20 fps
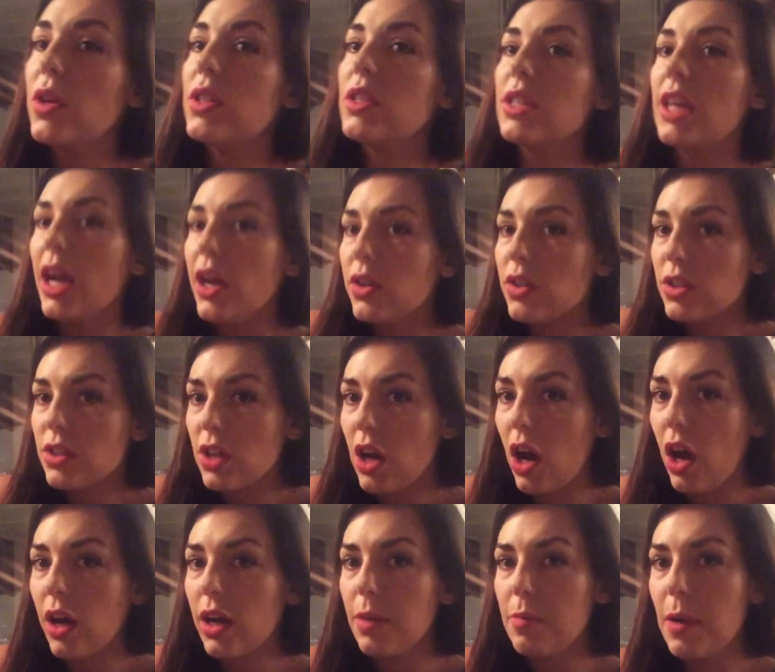are scared to
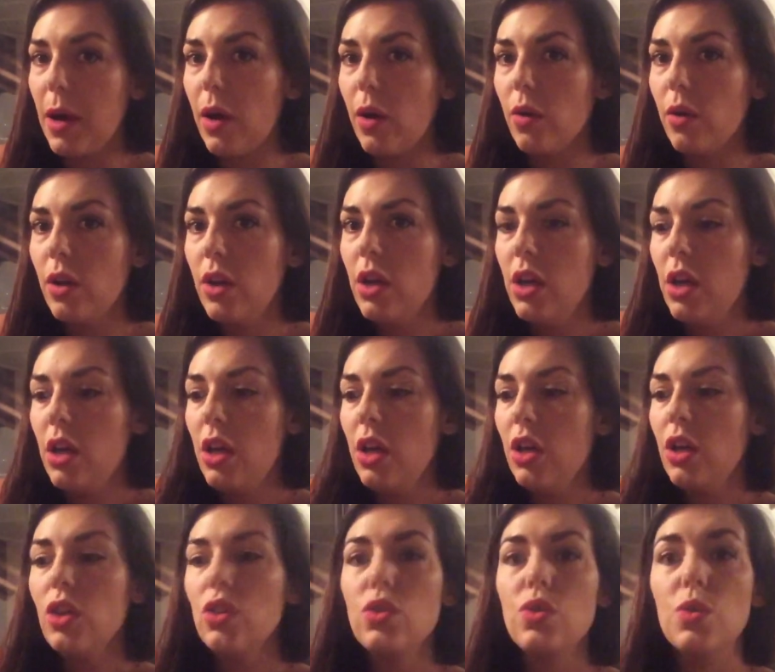talk about
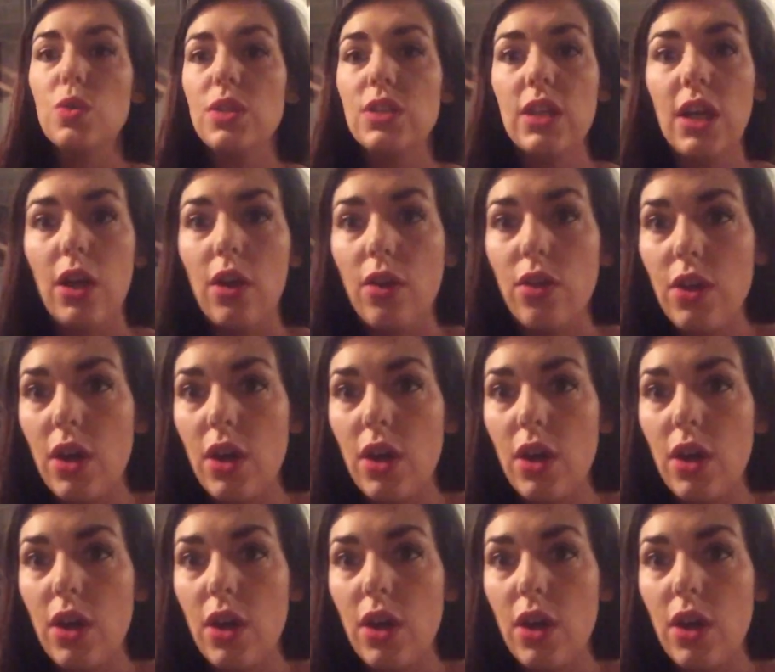suicidal